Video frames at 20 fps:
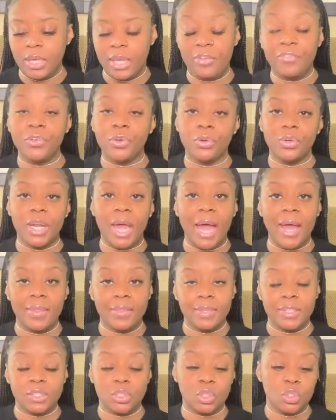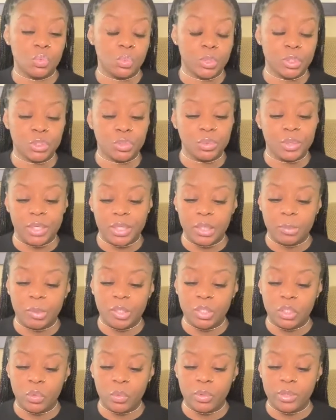If you're not, this is what you need to be
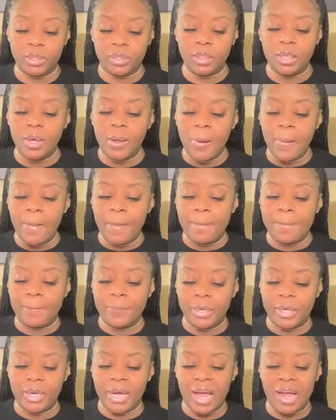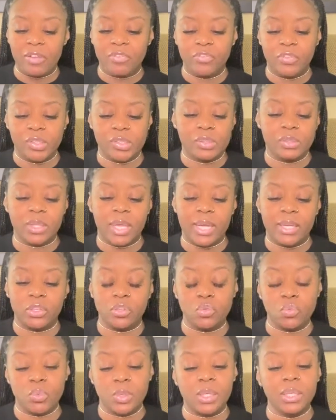doing. but I feel like
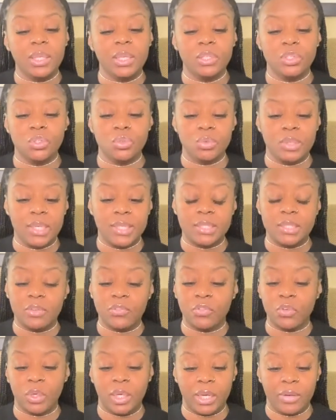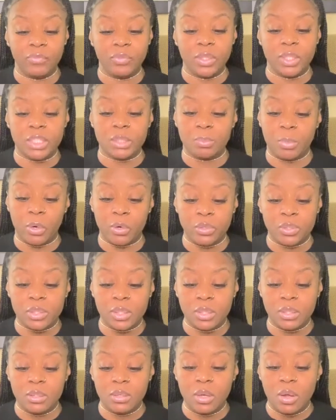you really do need to forgive this
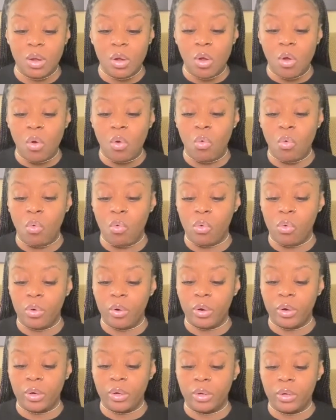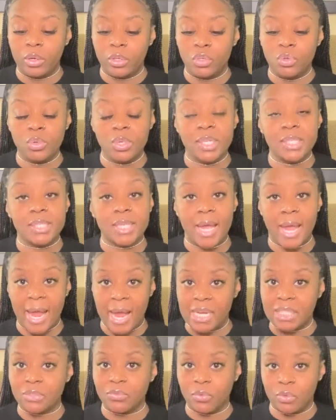person, or you need to
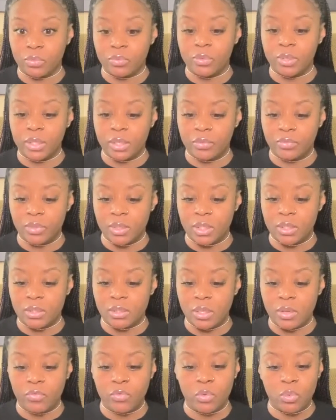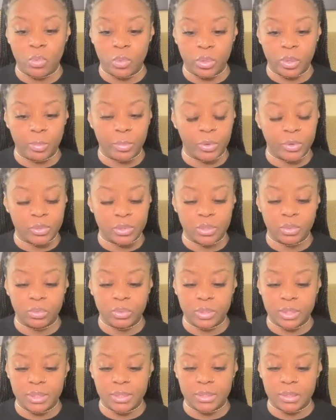ask for forgiveness if you were the person who
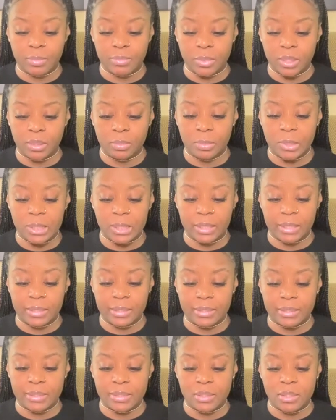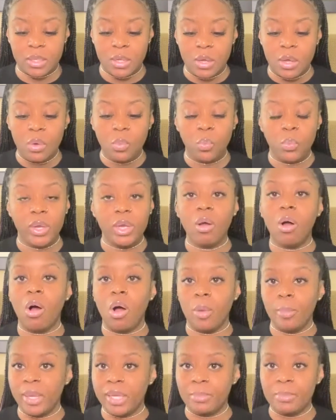did something, because we
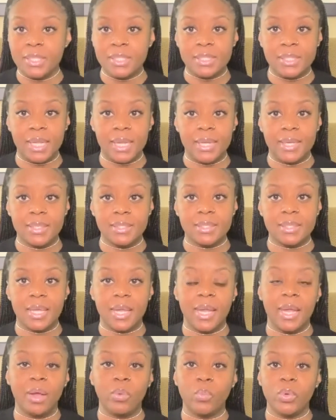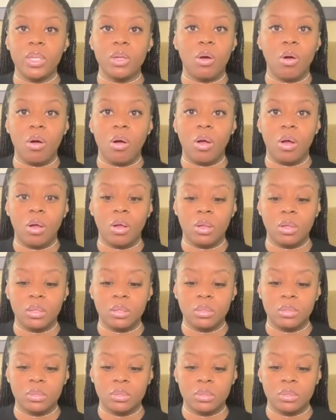all make mistakes, and we're